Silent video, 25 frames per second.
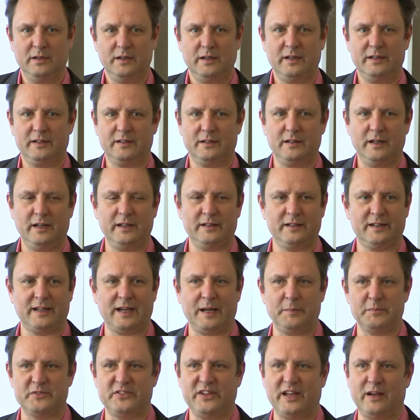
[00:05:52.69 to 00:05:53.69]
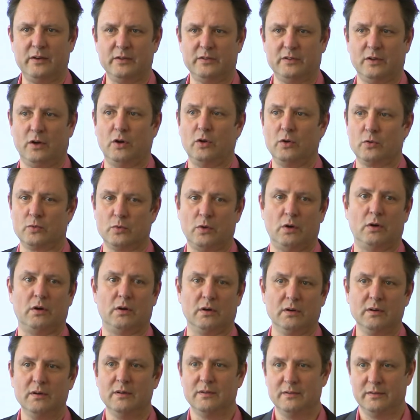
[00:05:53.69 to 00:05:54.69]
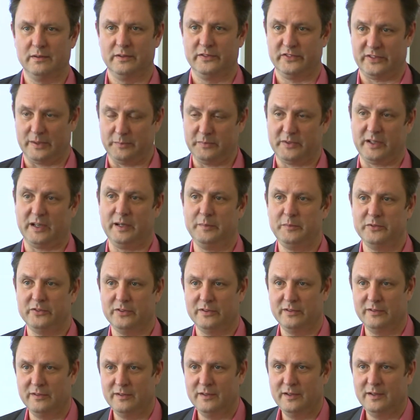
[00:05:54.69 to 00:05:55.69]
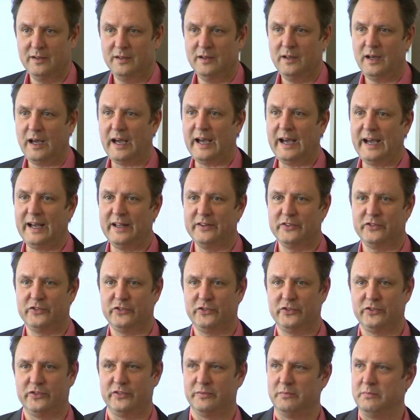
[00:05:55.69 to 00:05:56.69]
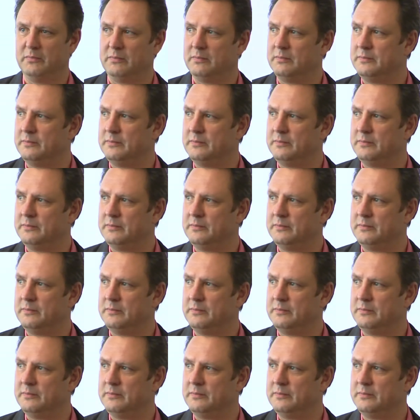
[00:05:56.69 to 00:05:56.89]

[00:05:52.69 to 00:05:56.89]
it comes out all wrong sometimes, as